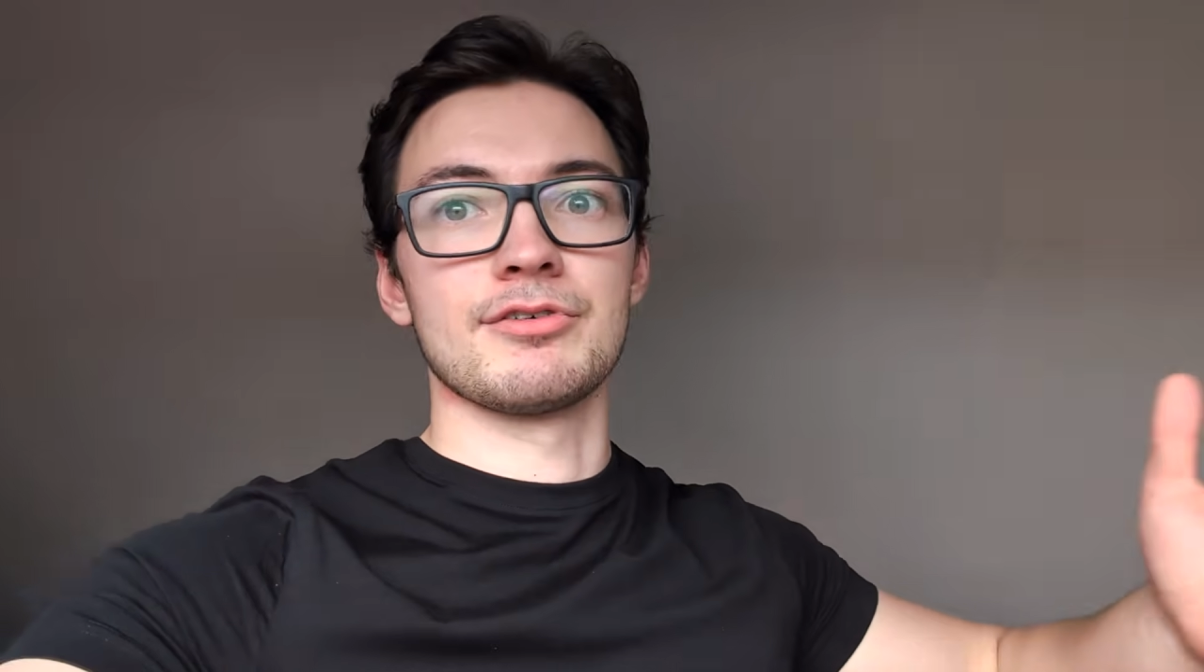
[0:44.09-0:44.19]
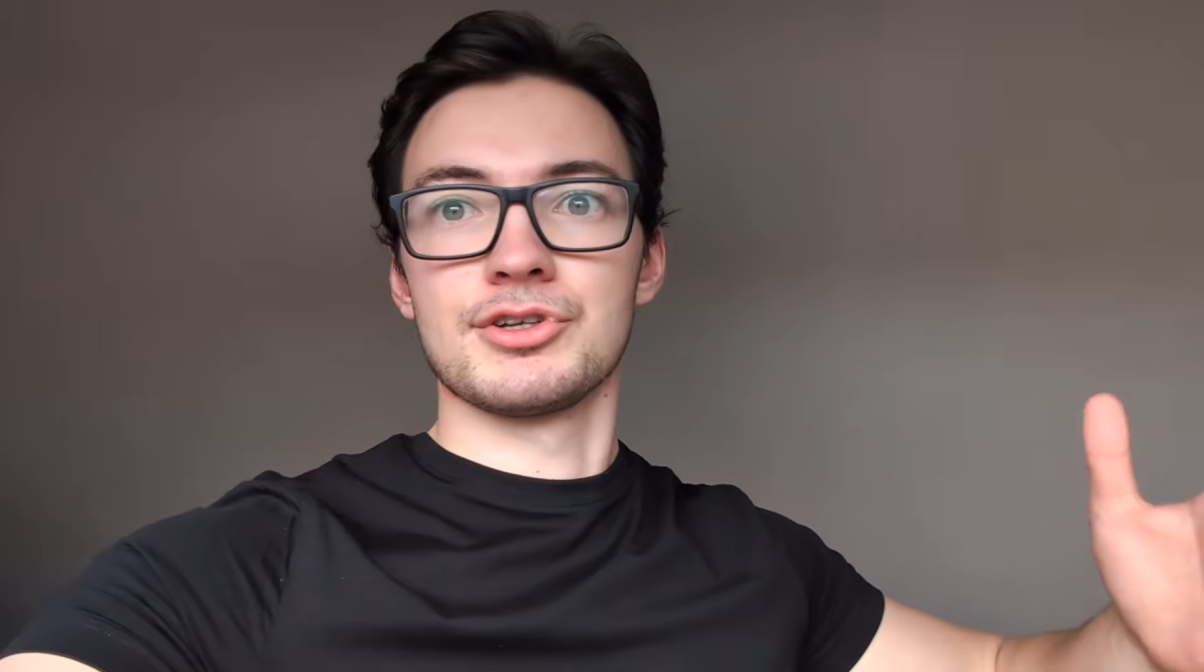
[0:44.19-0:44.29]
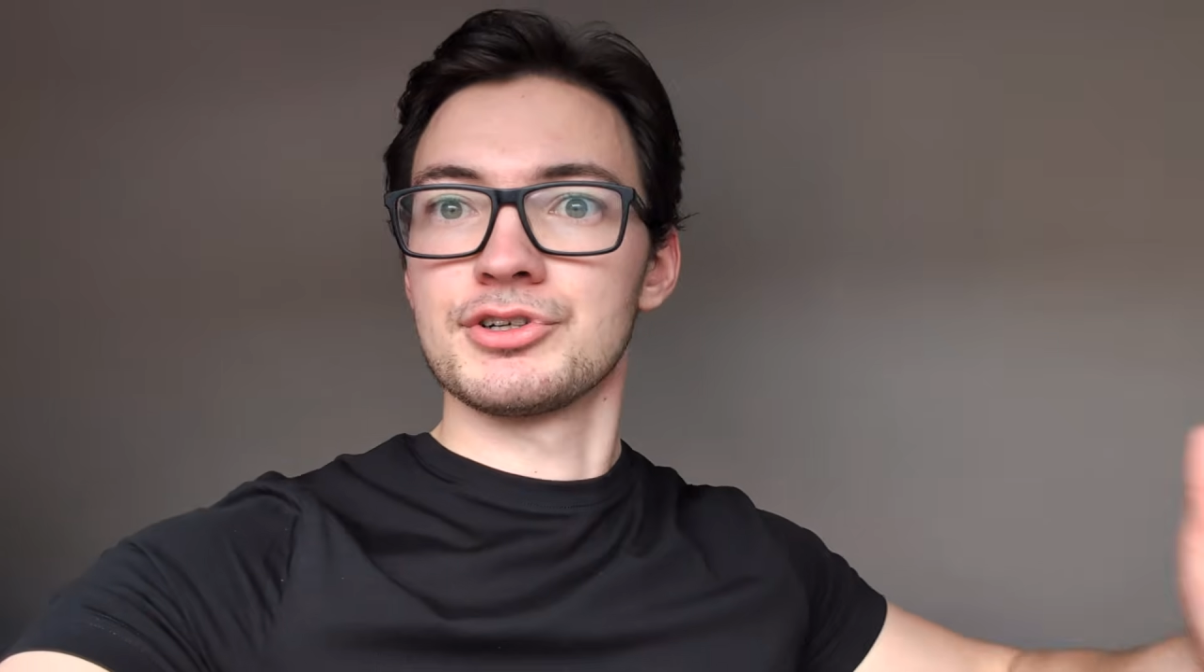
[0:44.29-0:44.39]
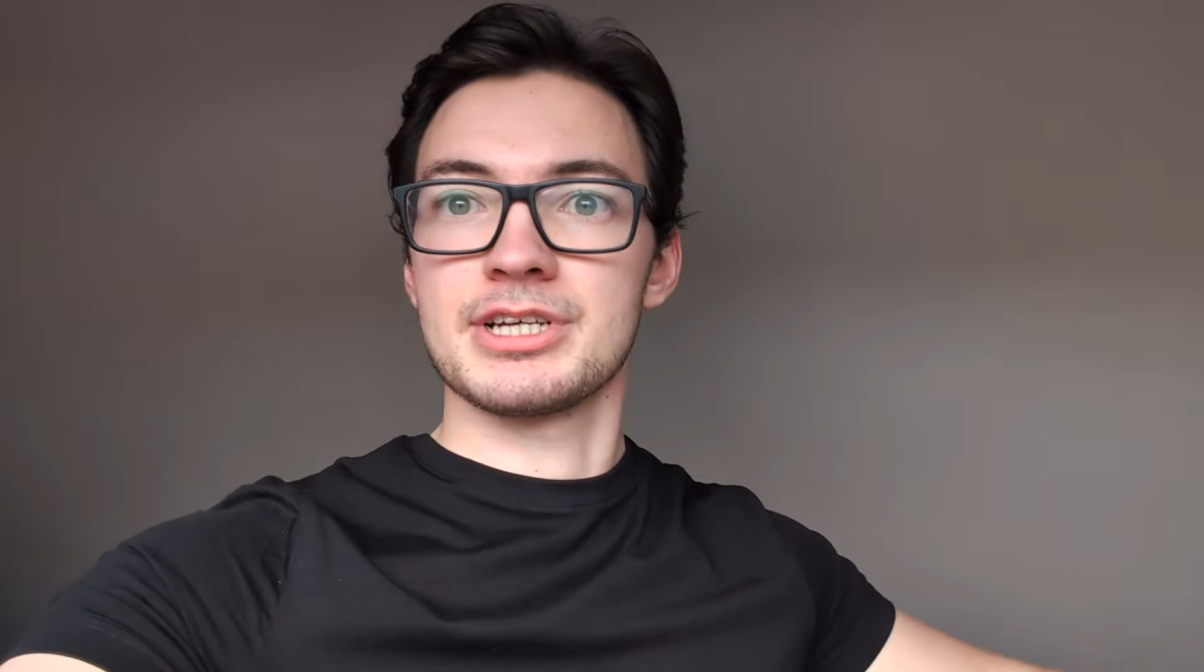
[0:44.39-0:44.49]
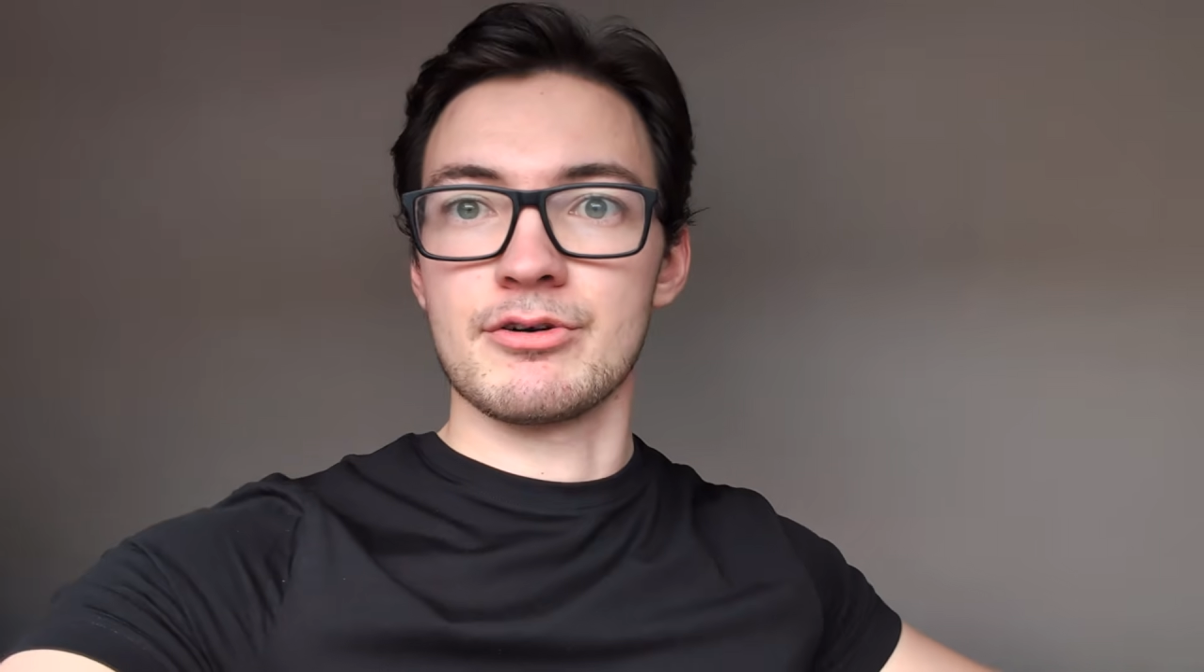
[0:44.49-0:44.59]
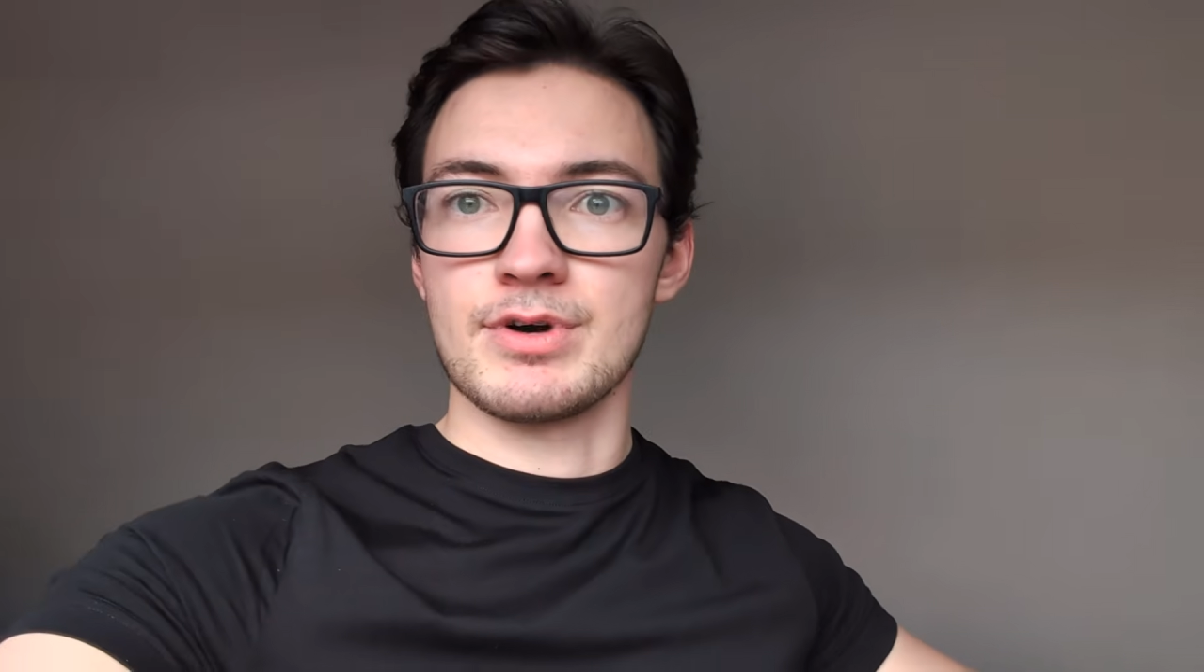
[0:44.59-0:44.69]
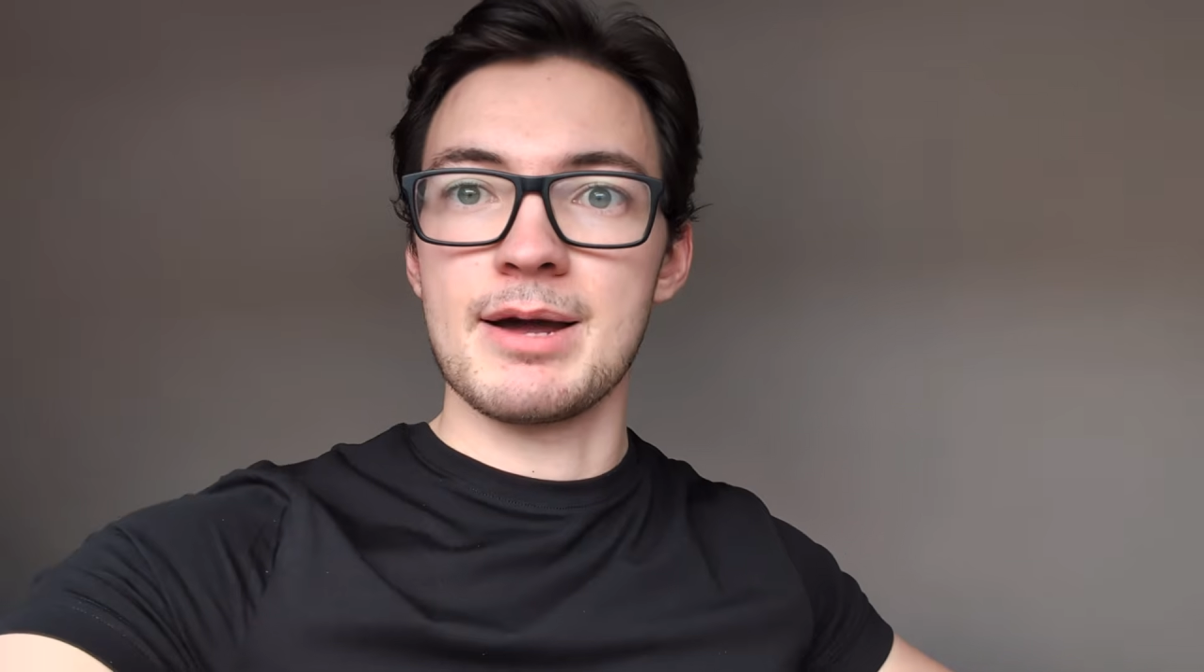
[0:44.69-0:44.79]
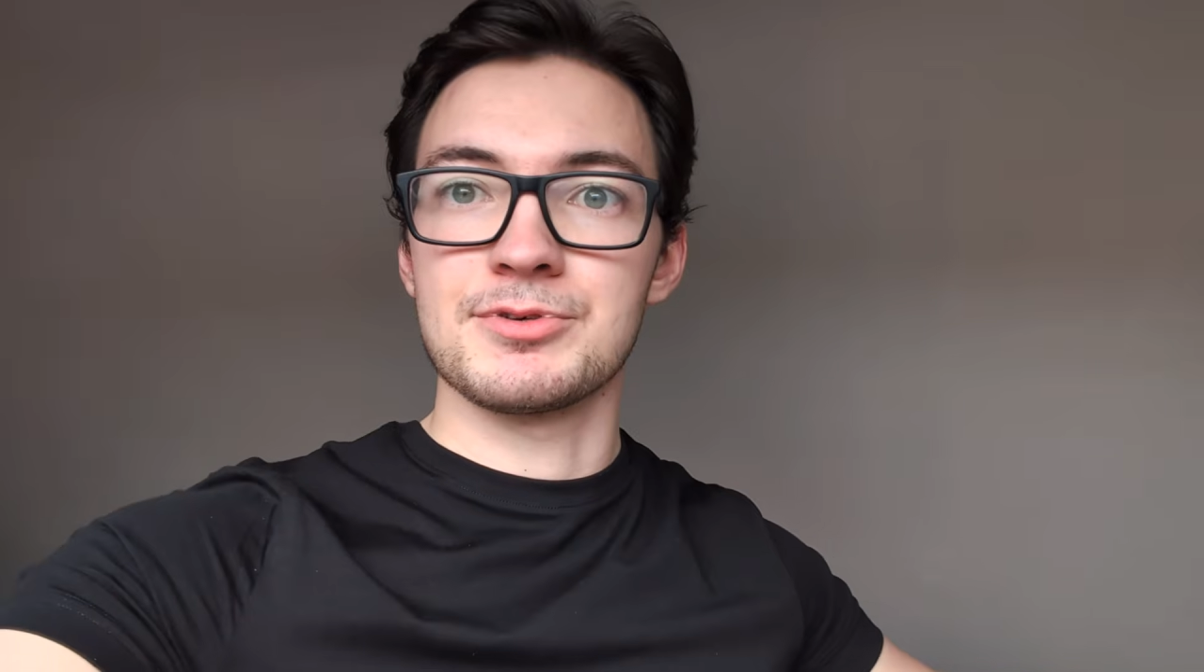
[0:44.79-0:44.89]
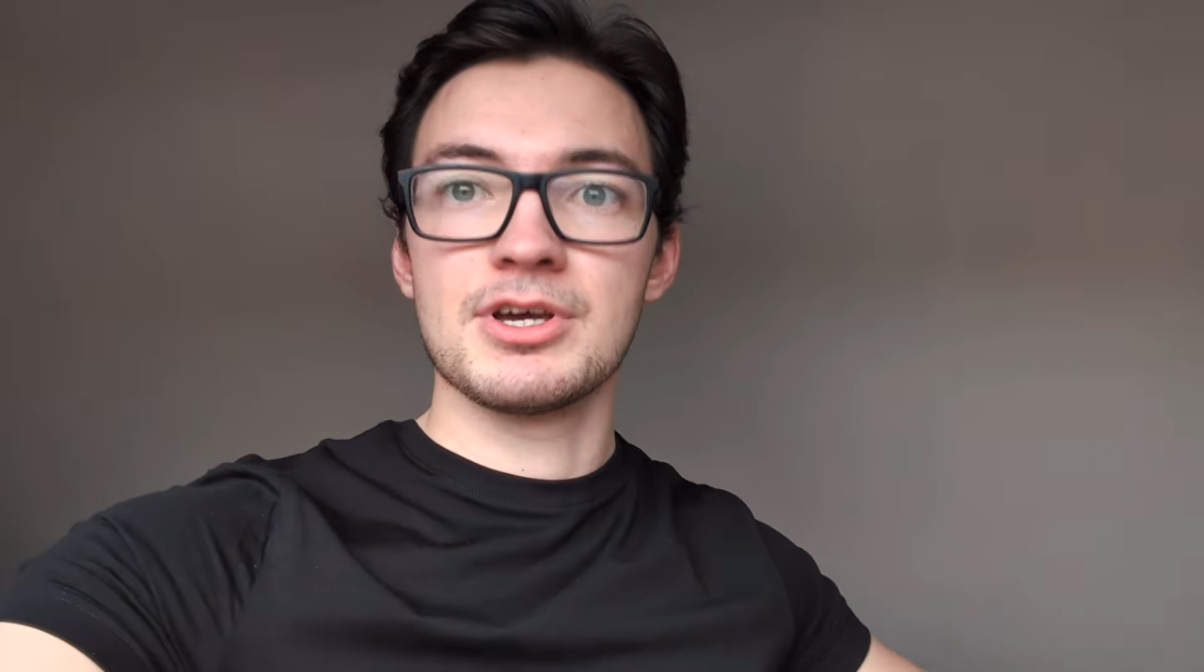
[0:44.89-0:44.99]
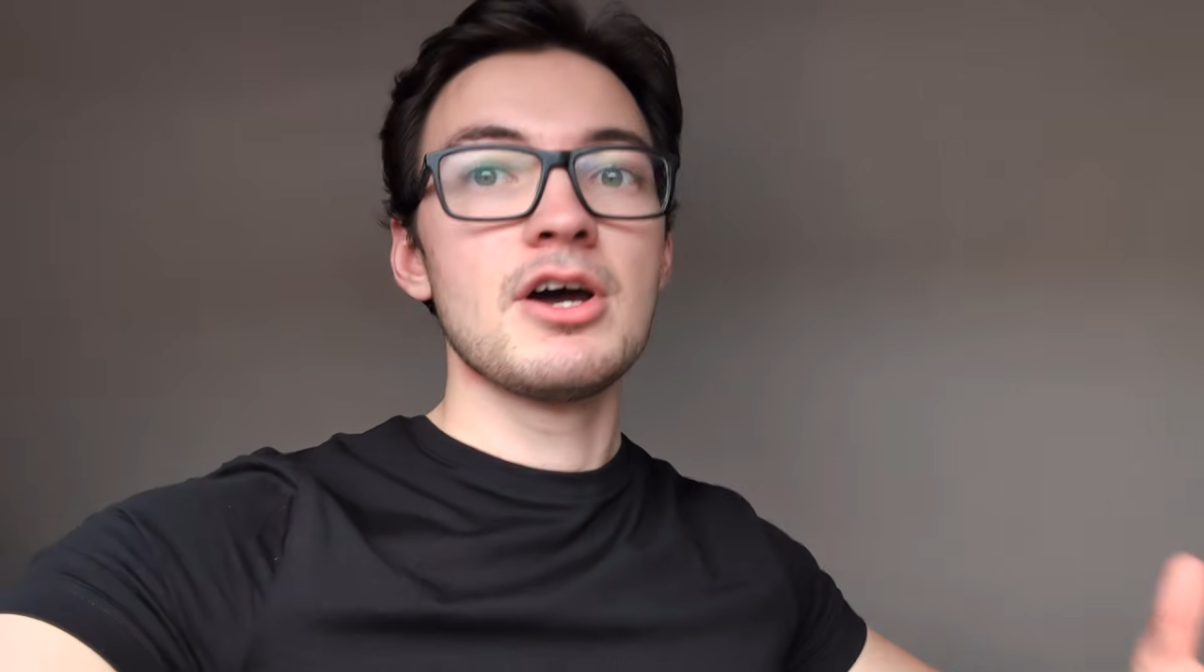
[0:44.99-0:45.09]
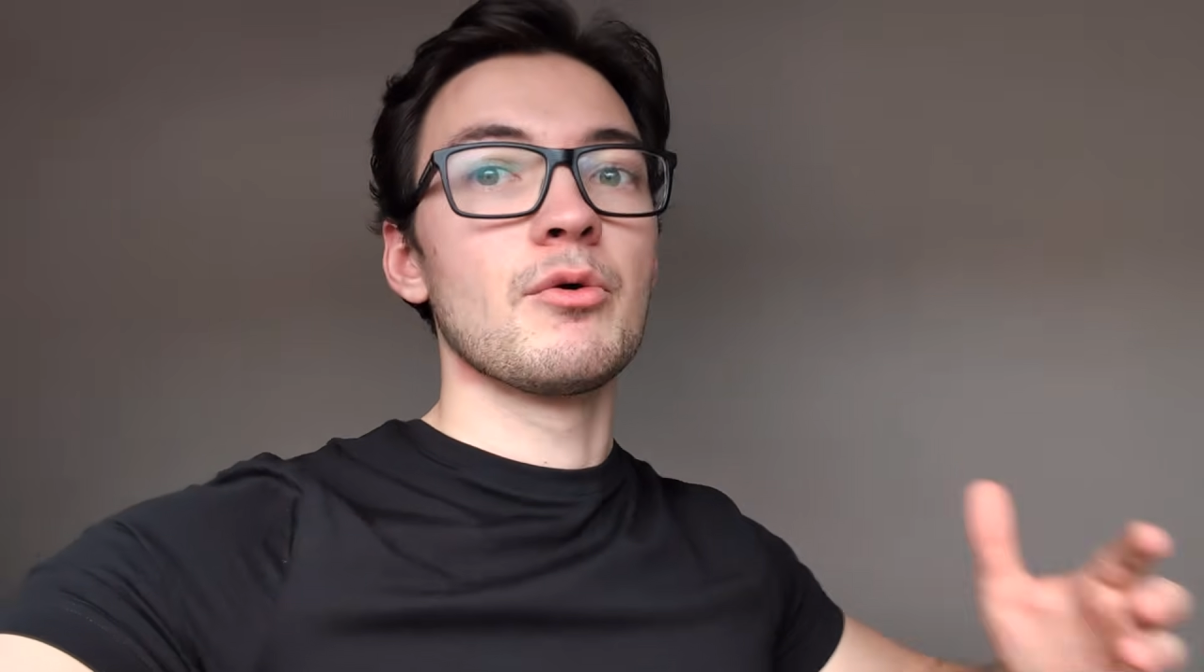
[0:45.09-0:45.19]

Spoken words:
13 reps